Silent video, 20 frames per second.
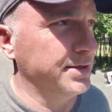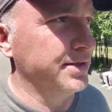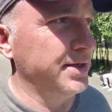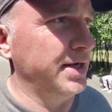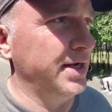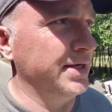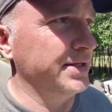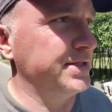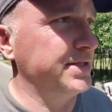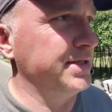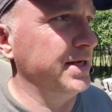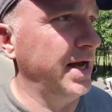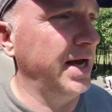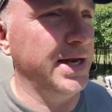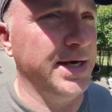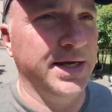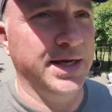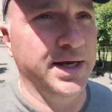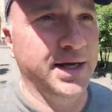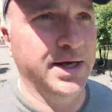it's
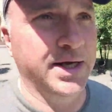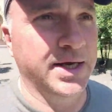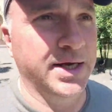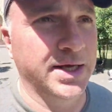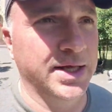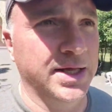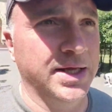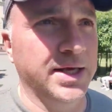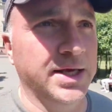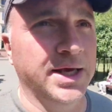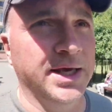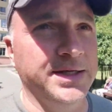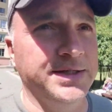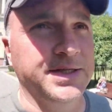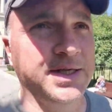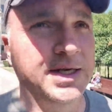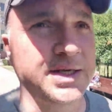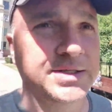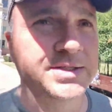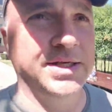not as
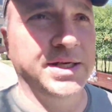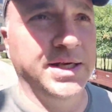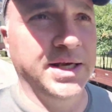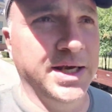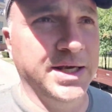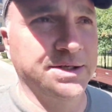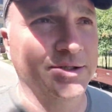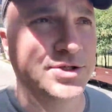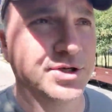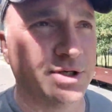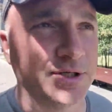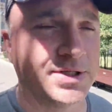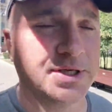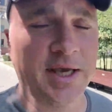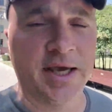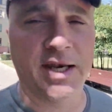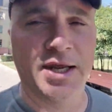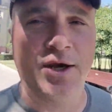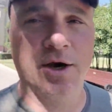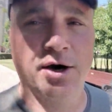easy as just
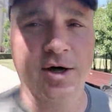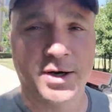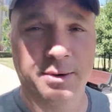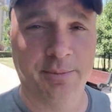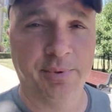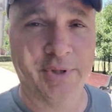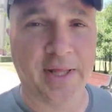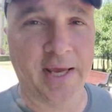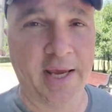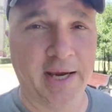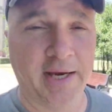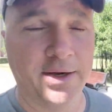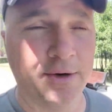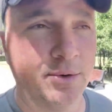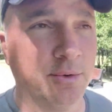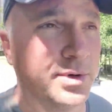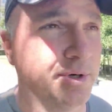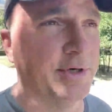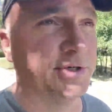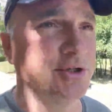getting on a plane
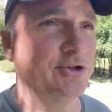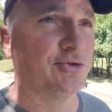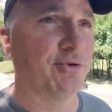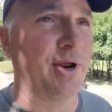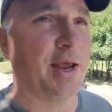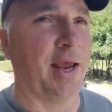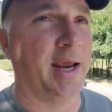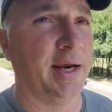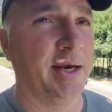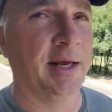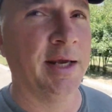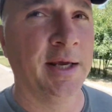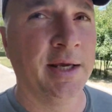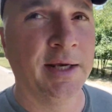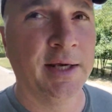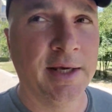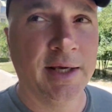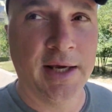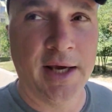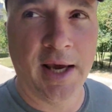or a train
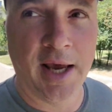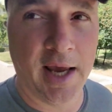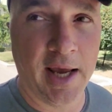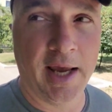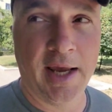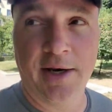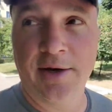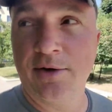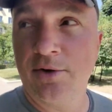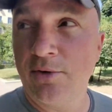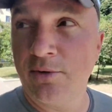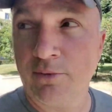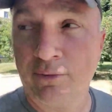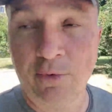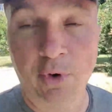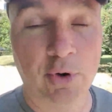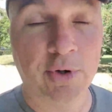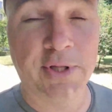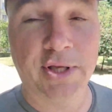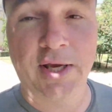and
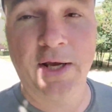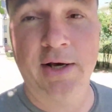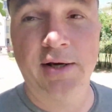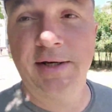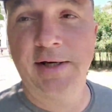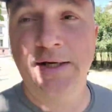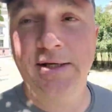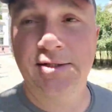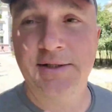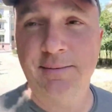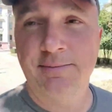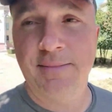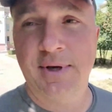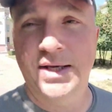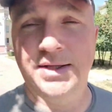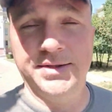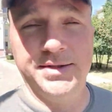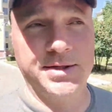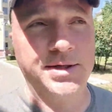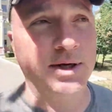rolling on into
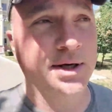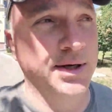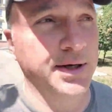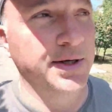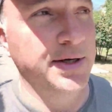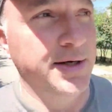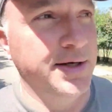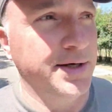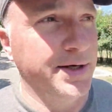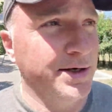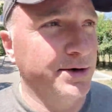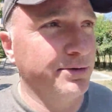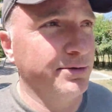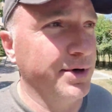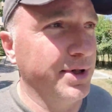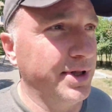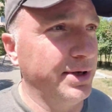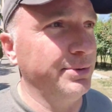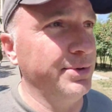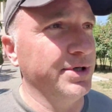Minsk. I
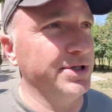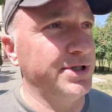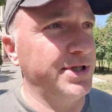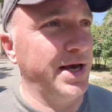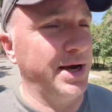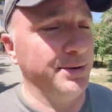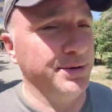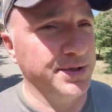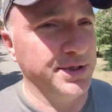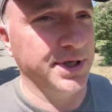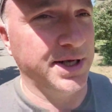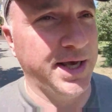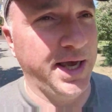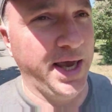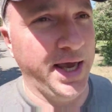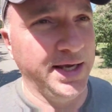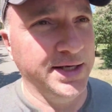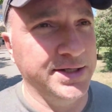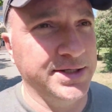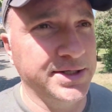really wish that was the
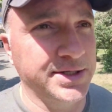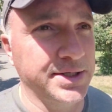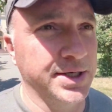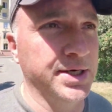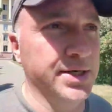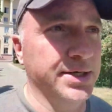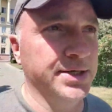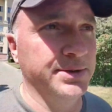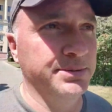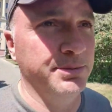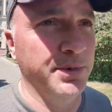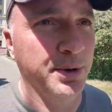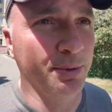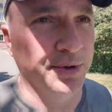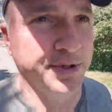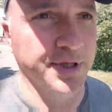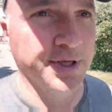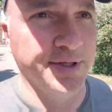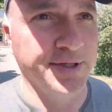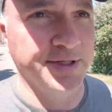case, but
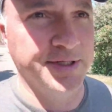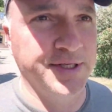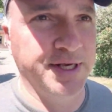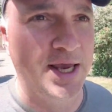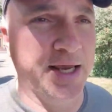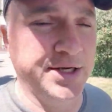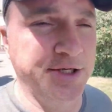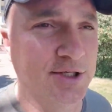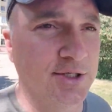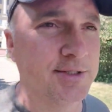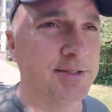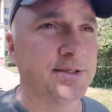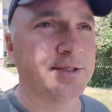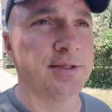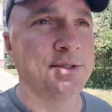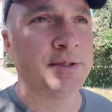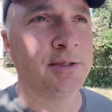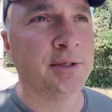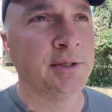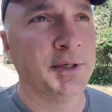with all the
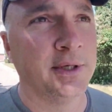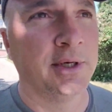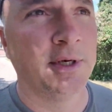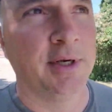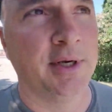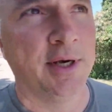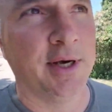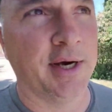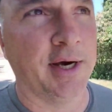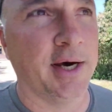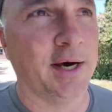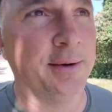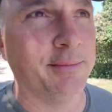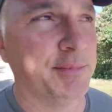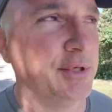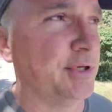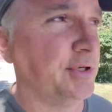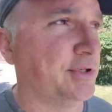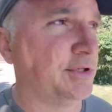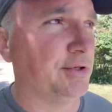sanctions,
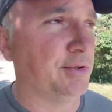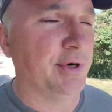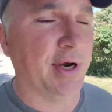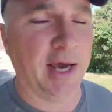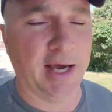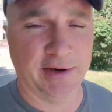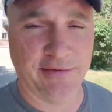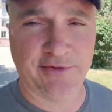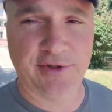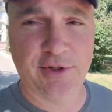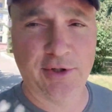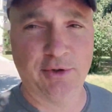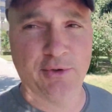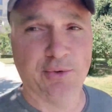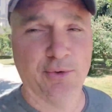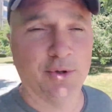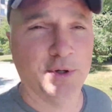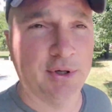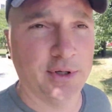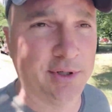you do have
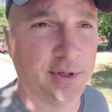to